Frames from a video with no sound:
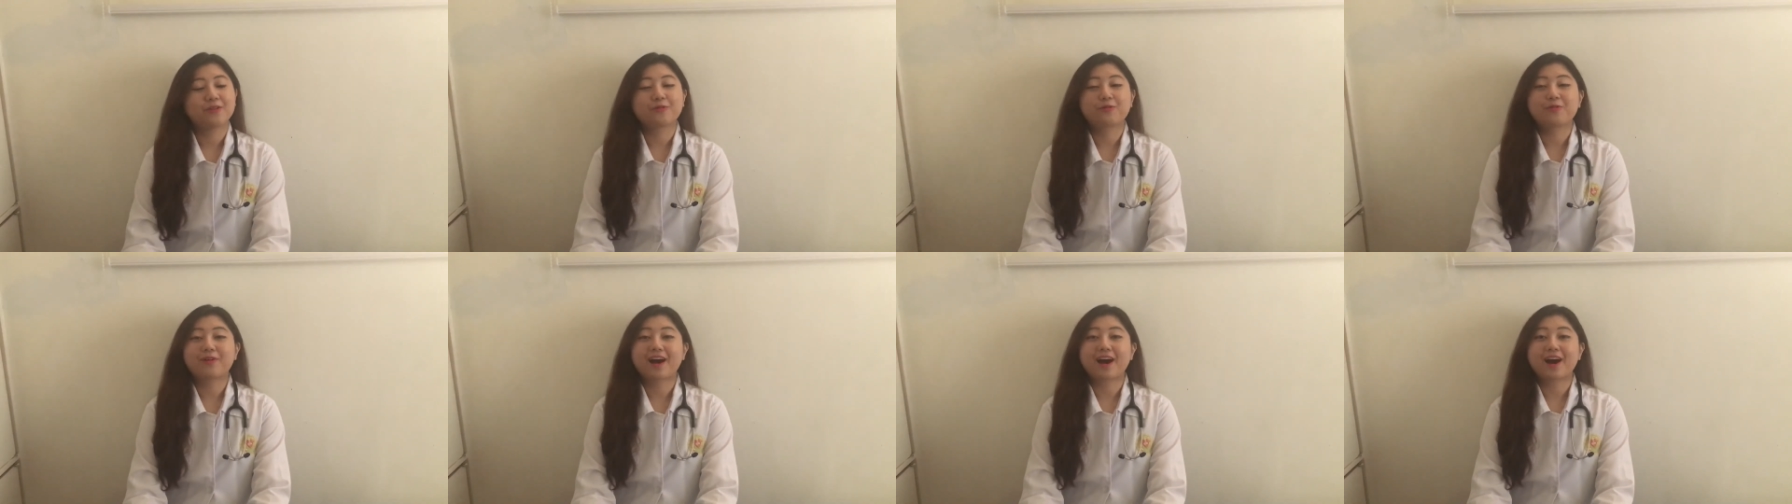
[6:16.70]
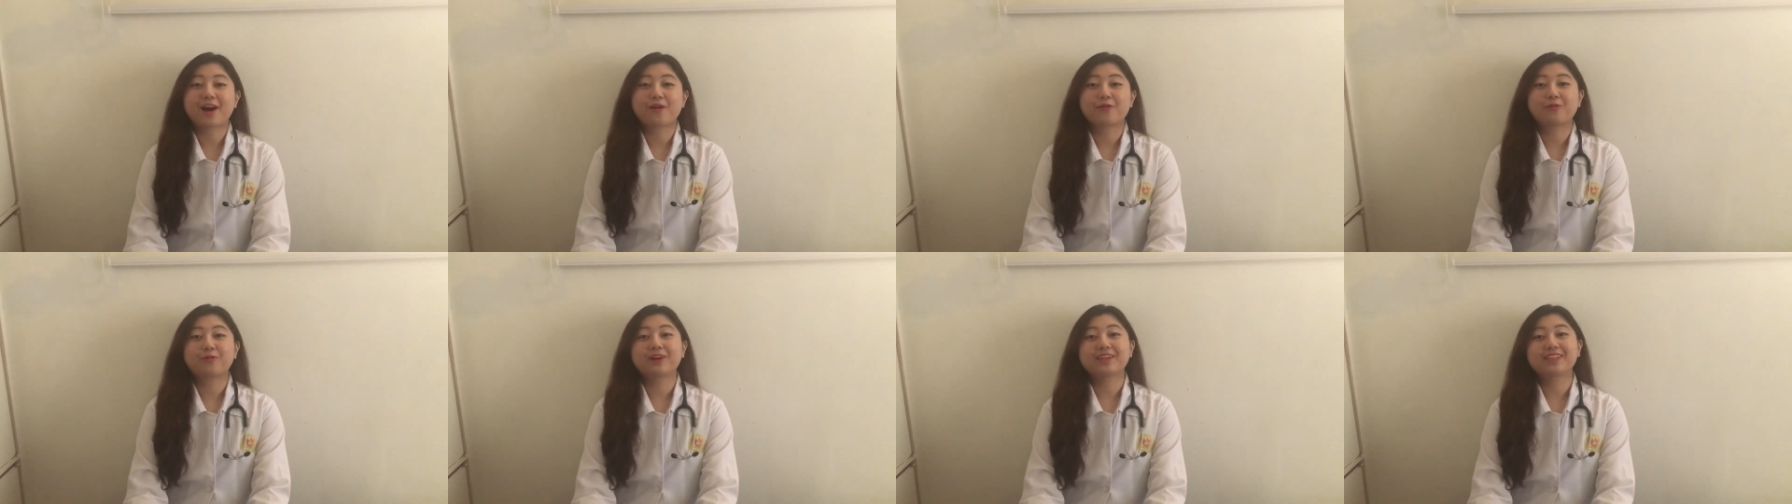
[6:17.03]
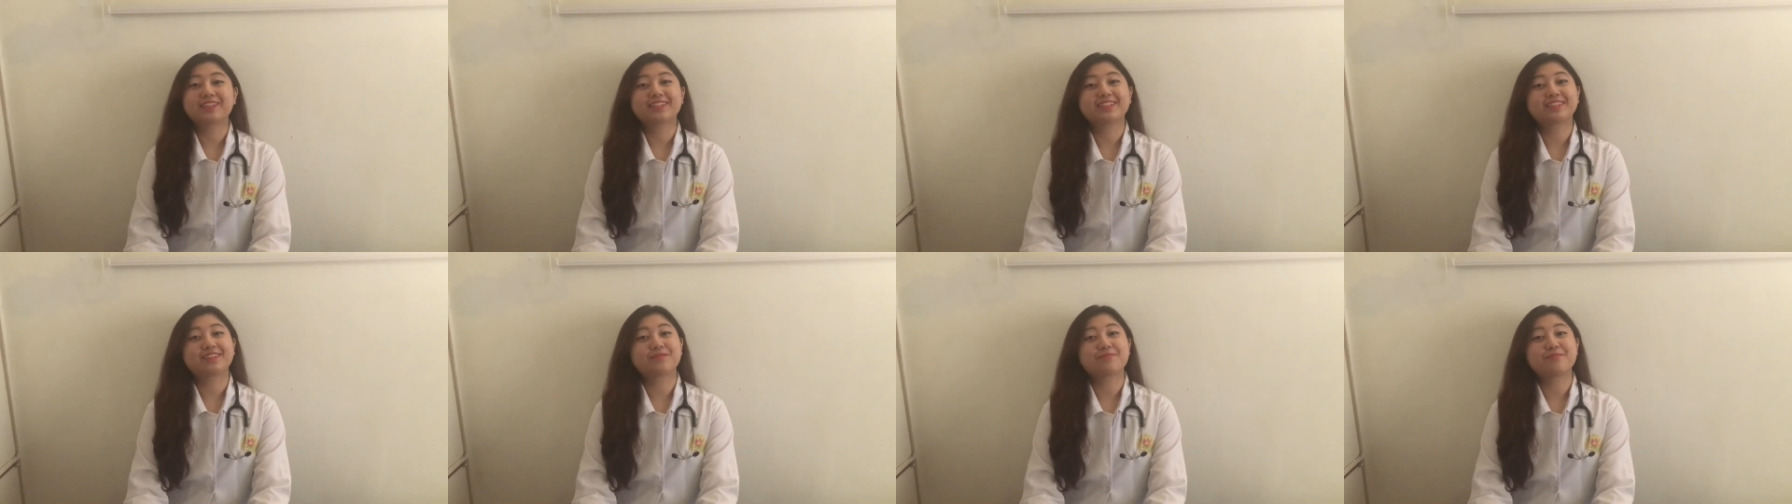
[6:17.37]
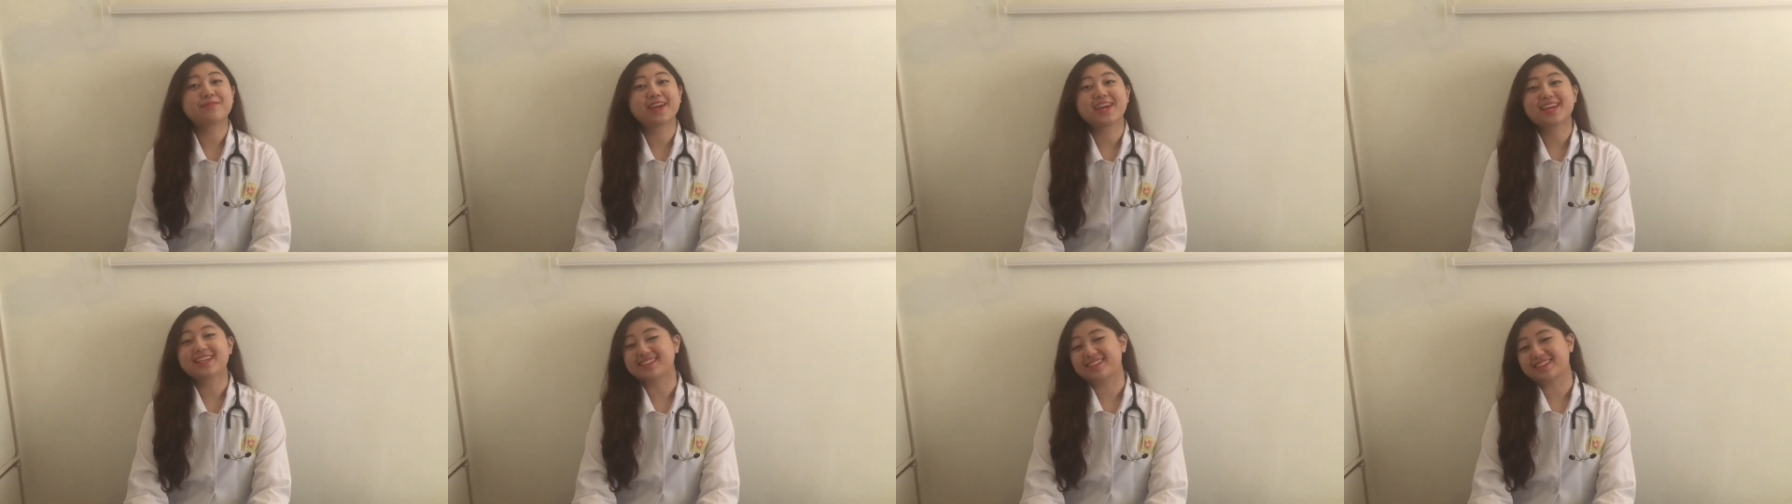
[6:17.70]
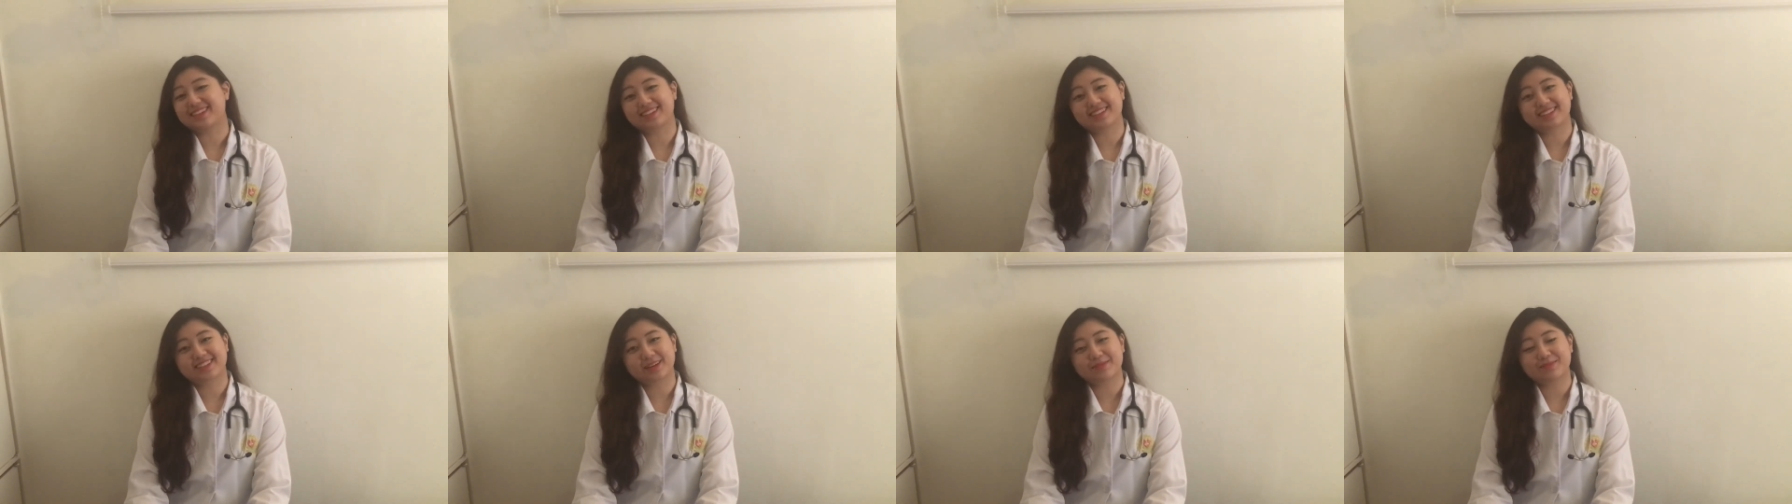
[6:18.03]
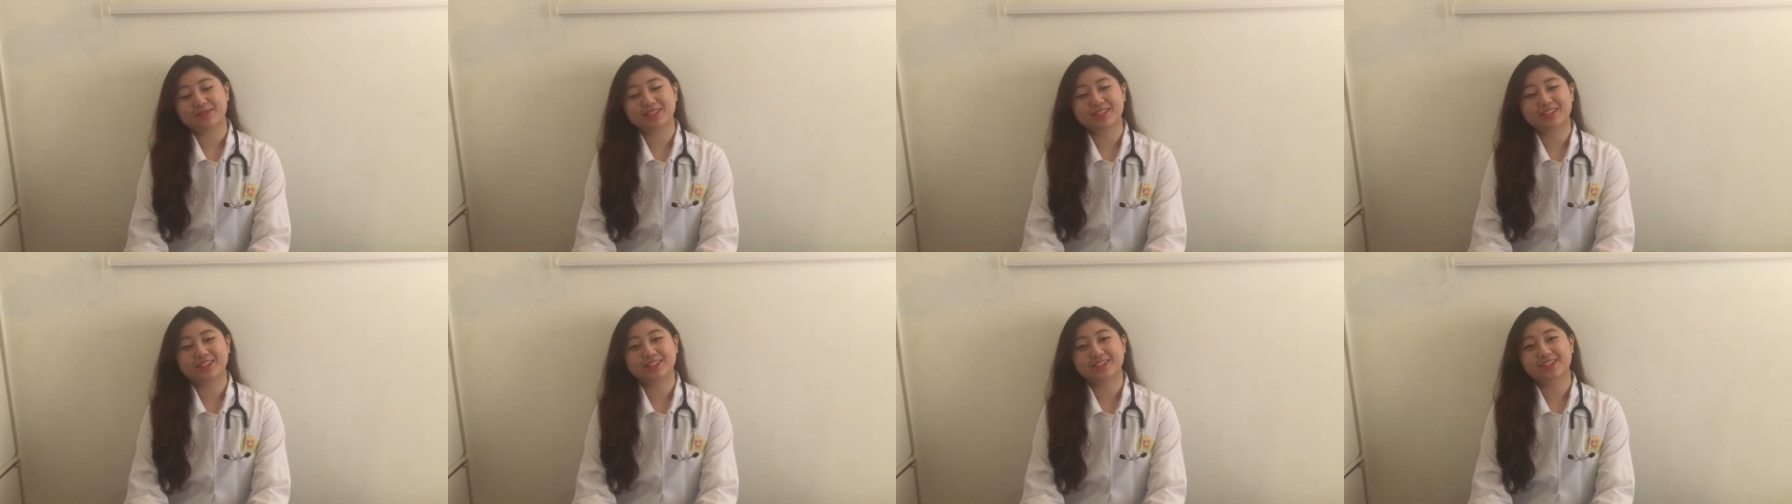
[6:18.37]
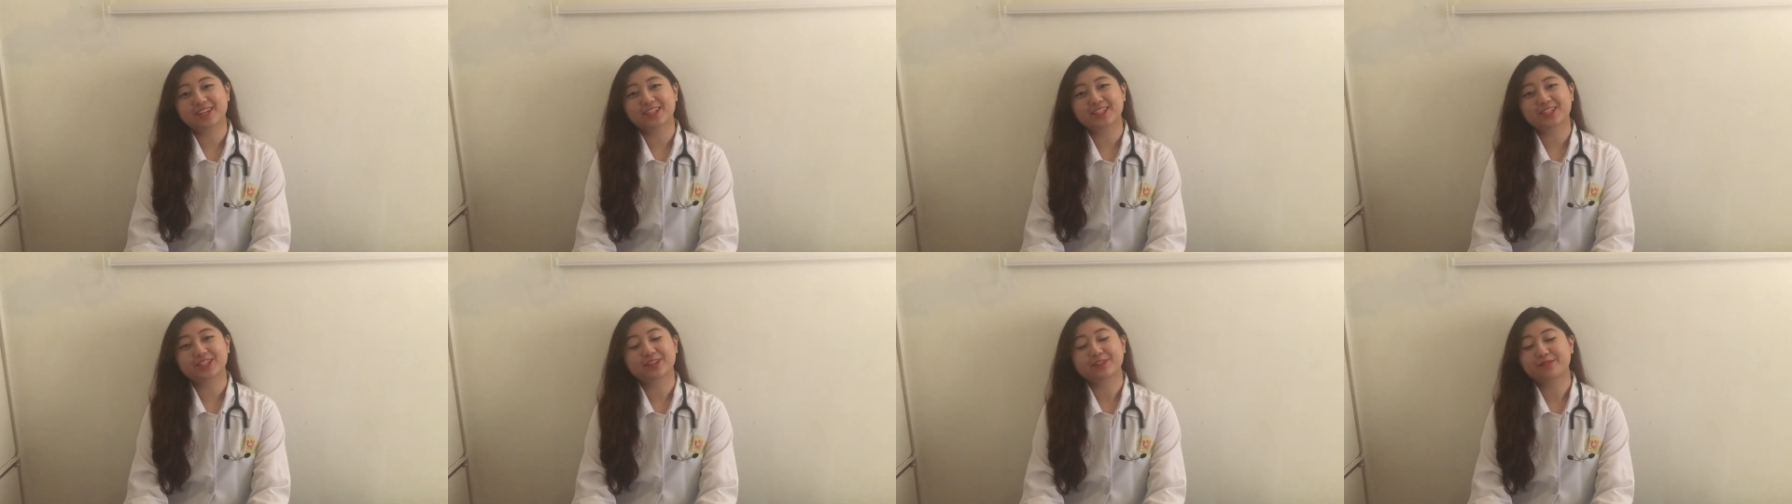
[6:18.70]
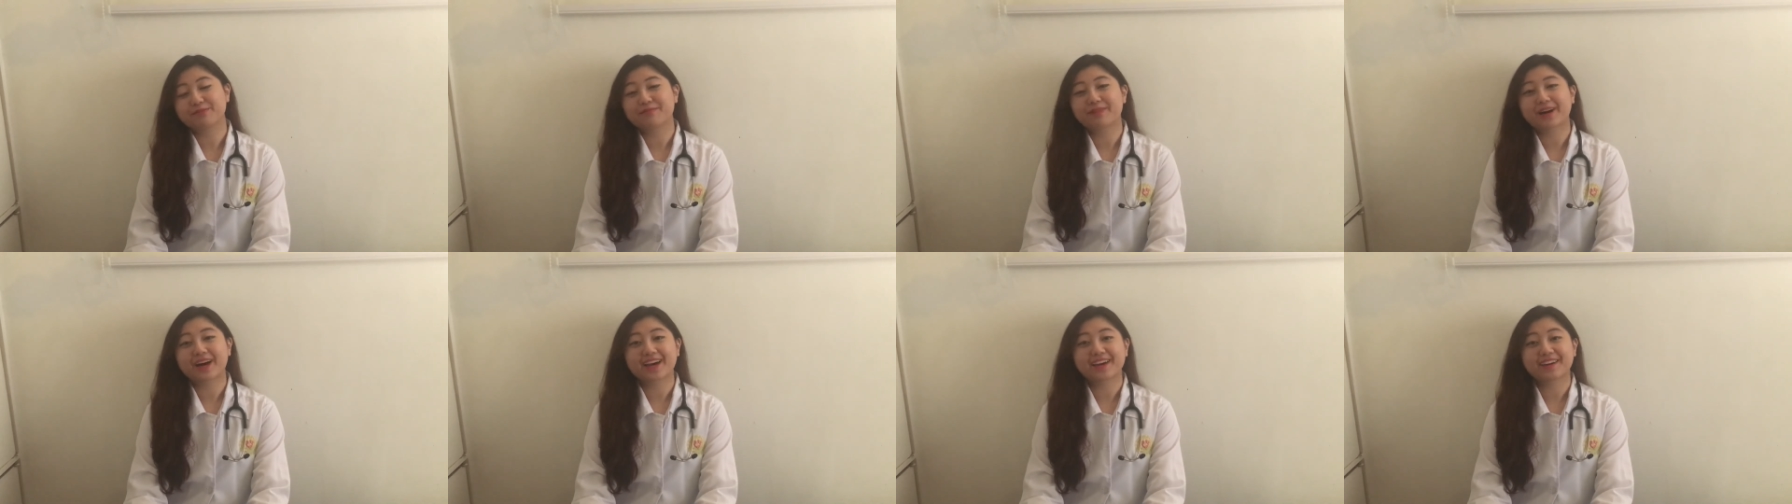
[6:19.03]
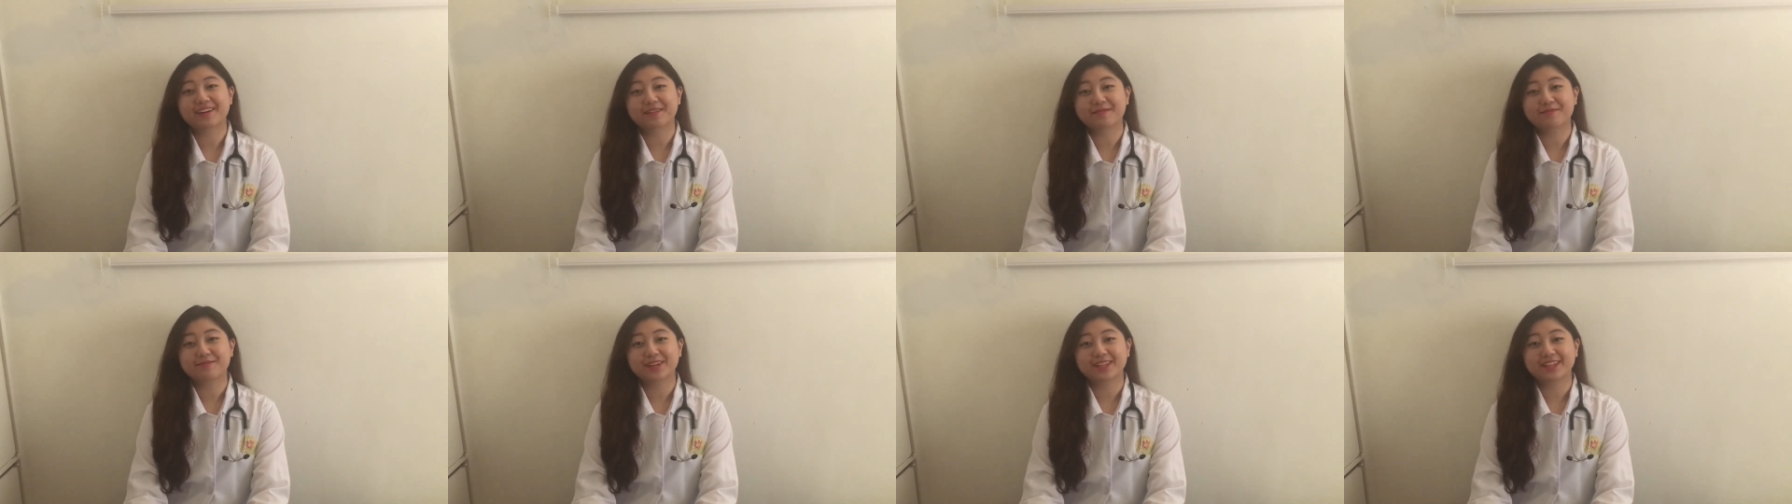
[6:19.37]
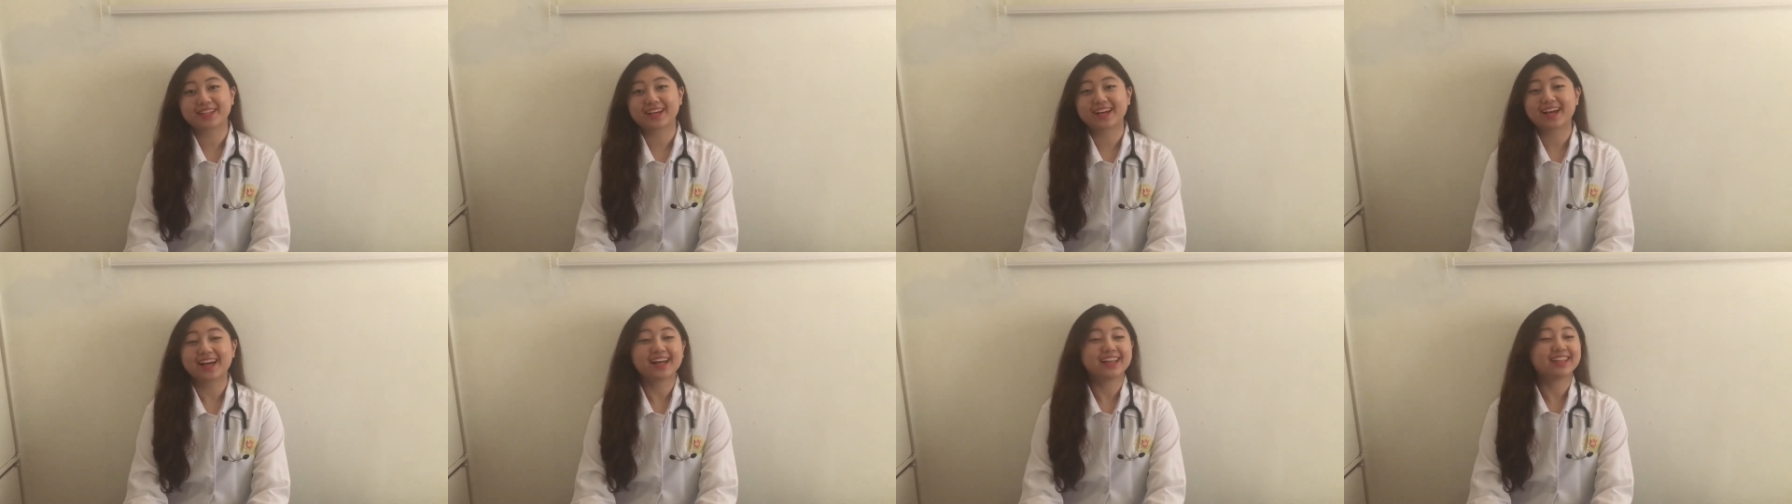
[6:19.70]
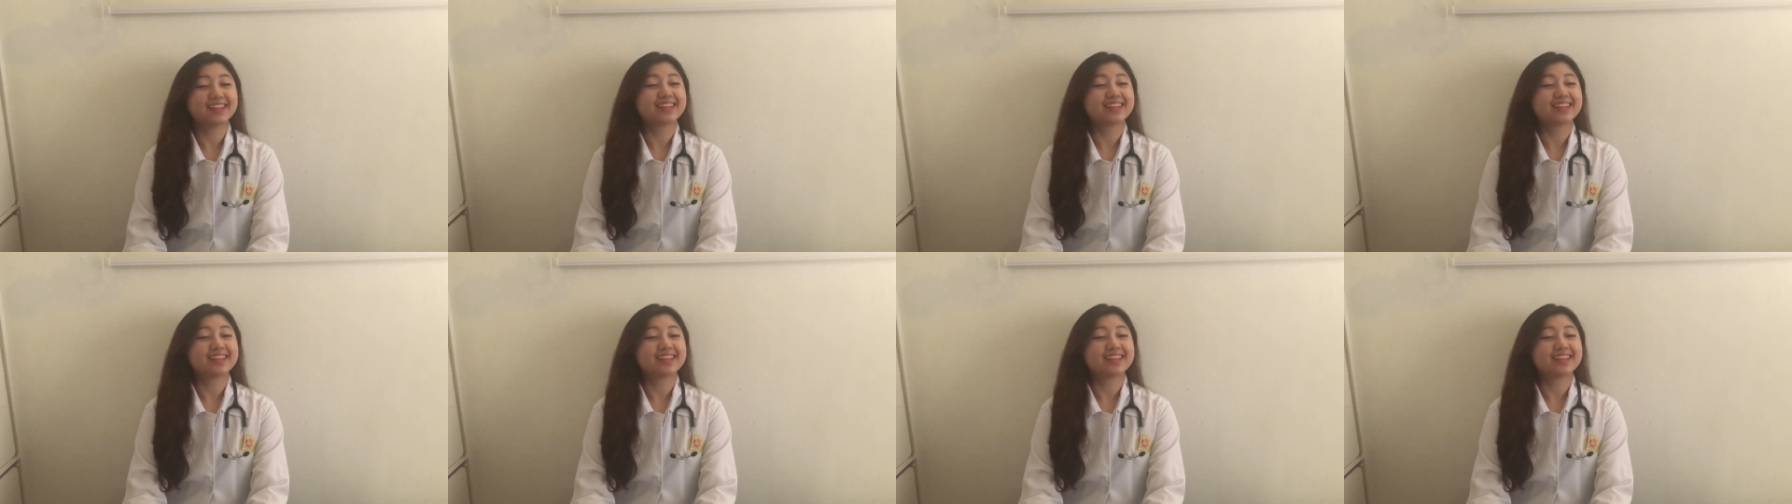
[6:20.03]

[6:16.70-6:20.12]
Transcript: Wow, what an amazing demonstration by Camilla.